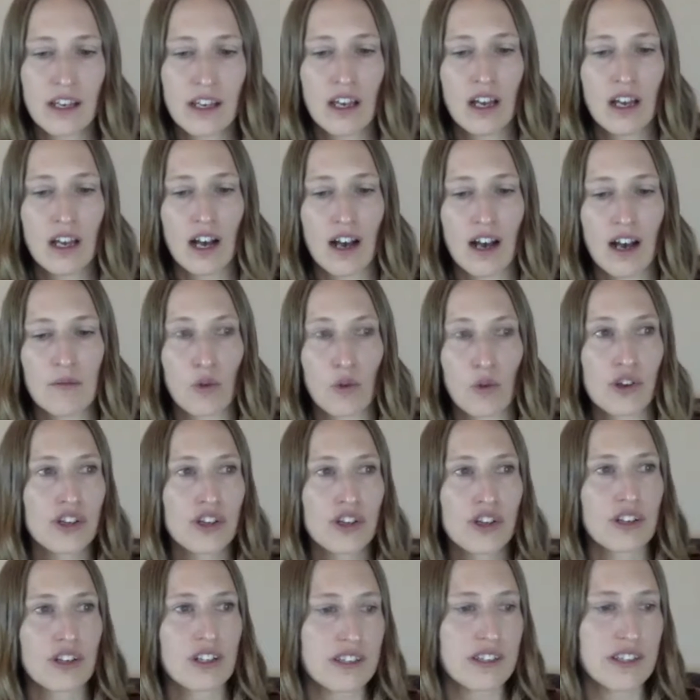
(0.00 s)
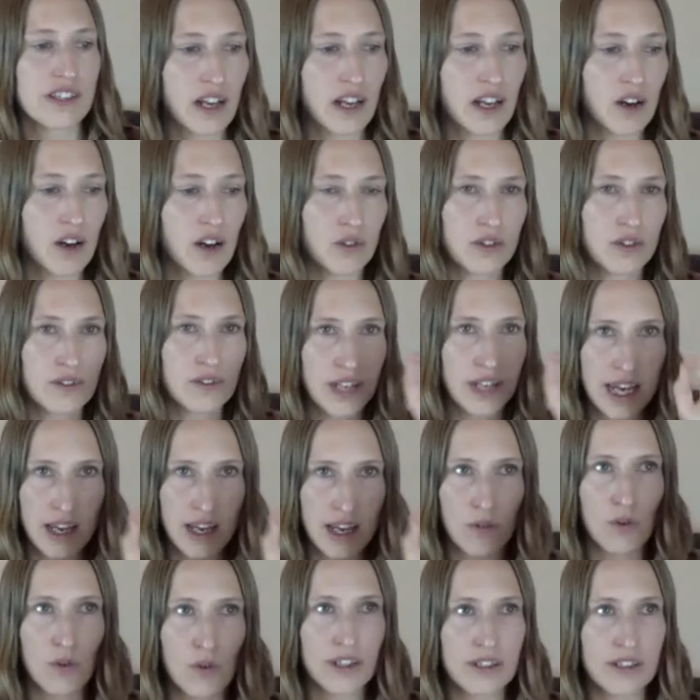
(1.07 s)
or you're going to seek out, hey, I
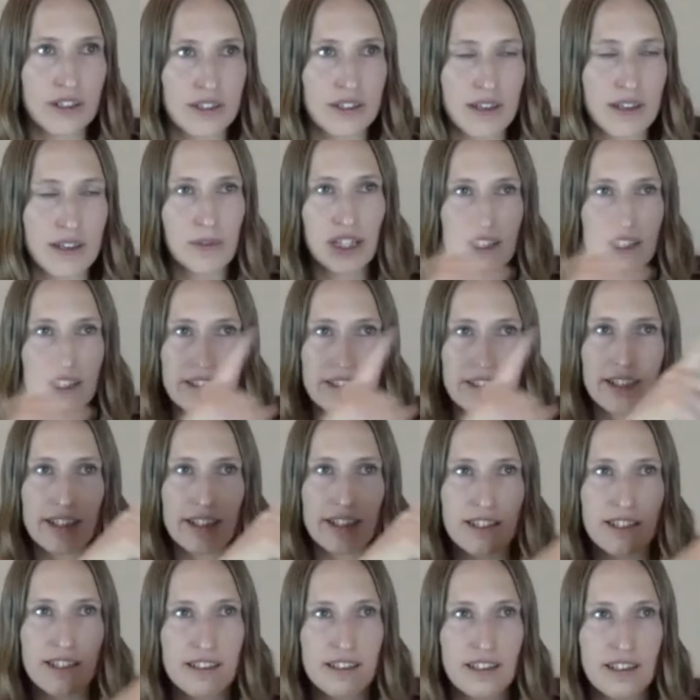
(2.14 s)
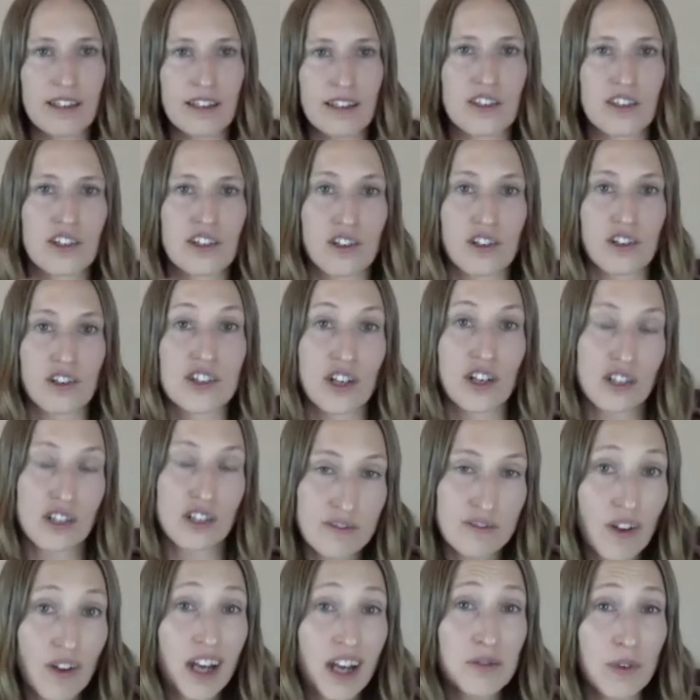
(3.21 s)
want something that's this, this, and this, and you're going to start to
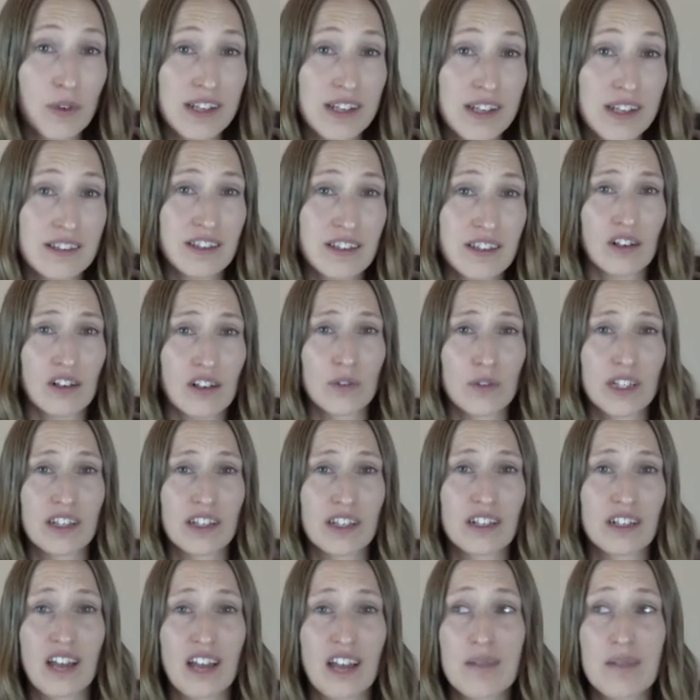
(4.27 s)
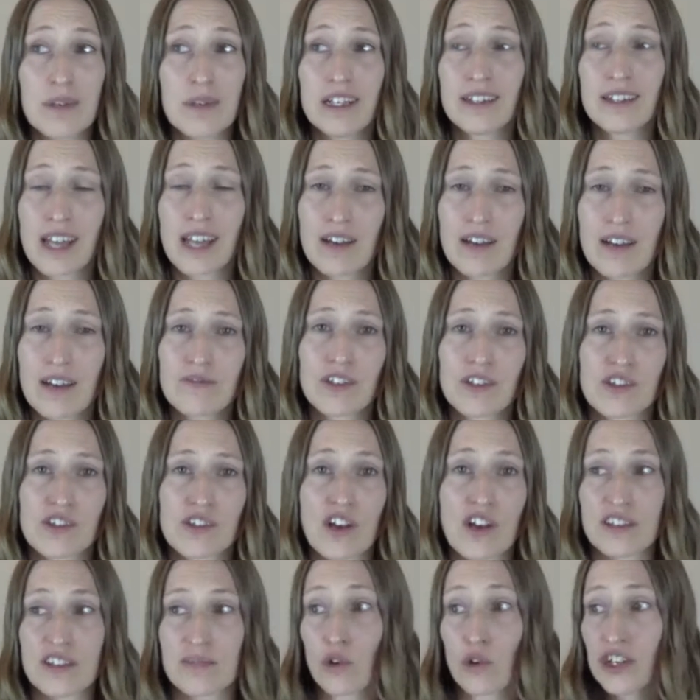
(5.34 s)
find ways that are really in alignment, and that feels
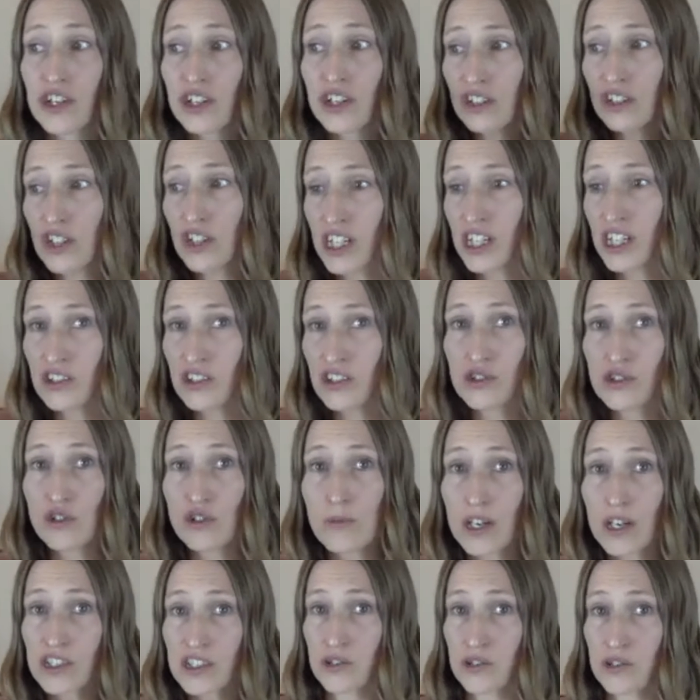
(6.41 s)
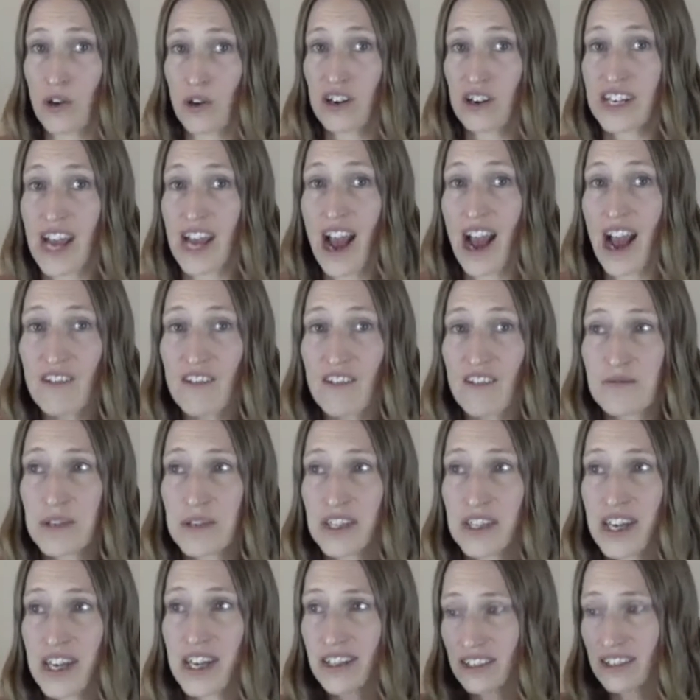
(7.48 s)
awesome. Or you're going to look in your toolbox you already have and be
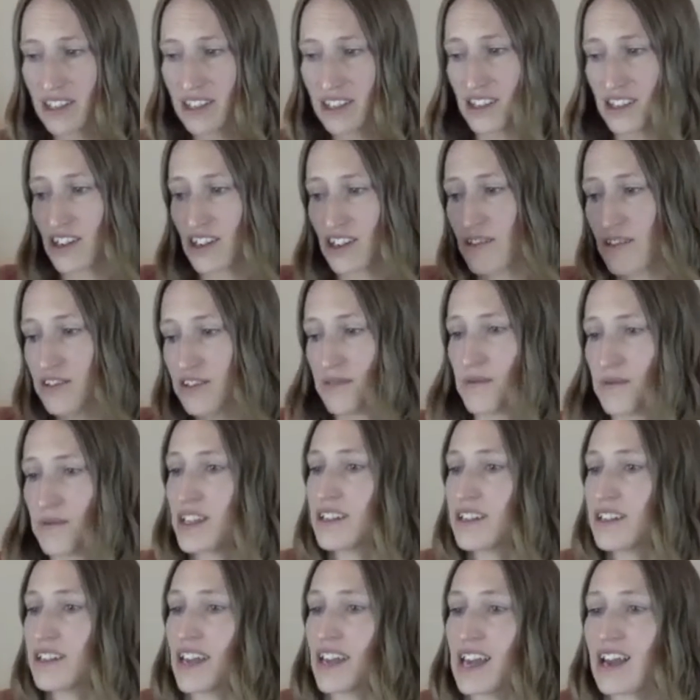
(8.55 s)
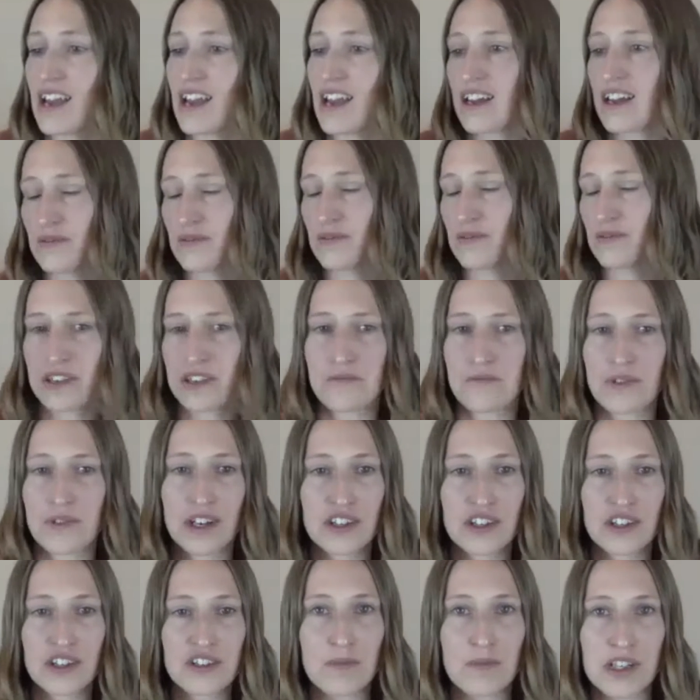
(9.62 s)
like, dust off something. Hey, I didn't really
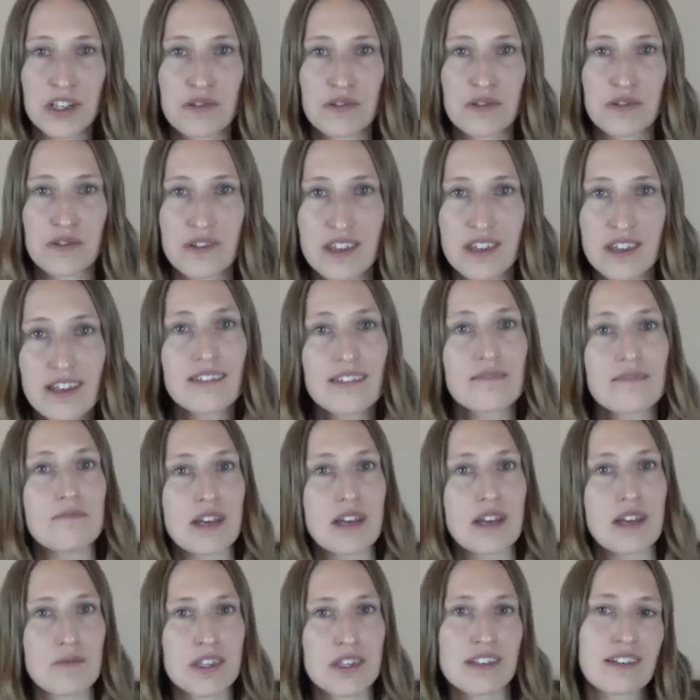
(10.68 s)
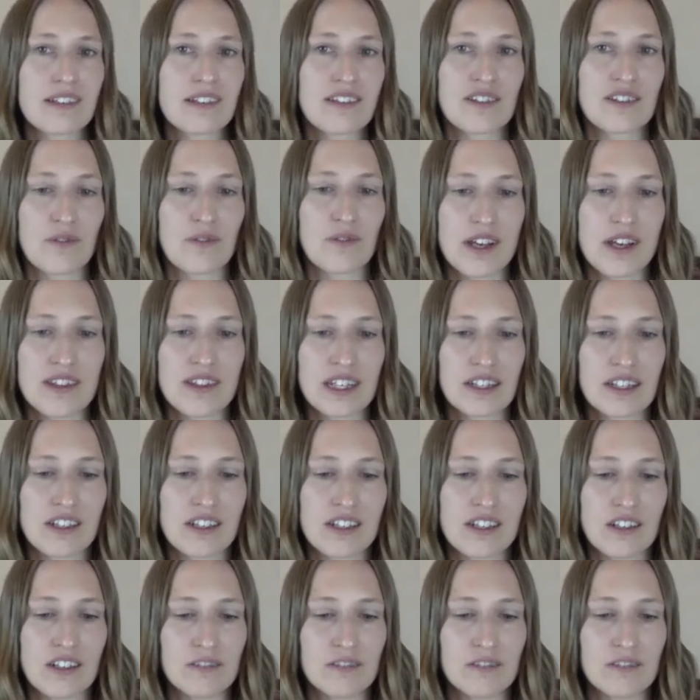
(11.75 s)
do much with this. Maybe this is the right thing to do.